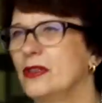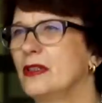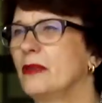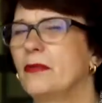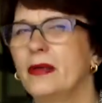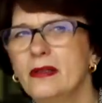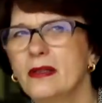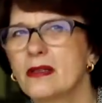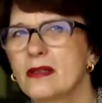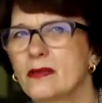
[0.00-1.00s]

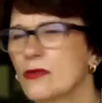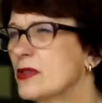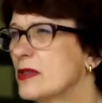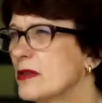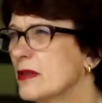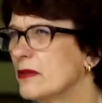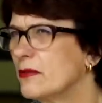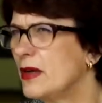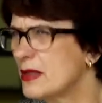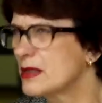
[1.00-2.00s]
independence was
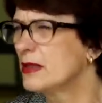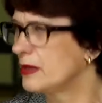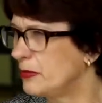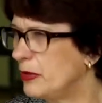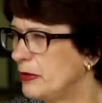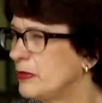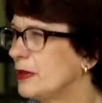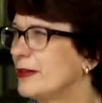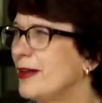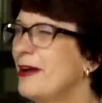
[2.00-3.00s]
vastly remembered.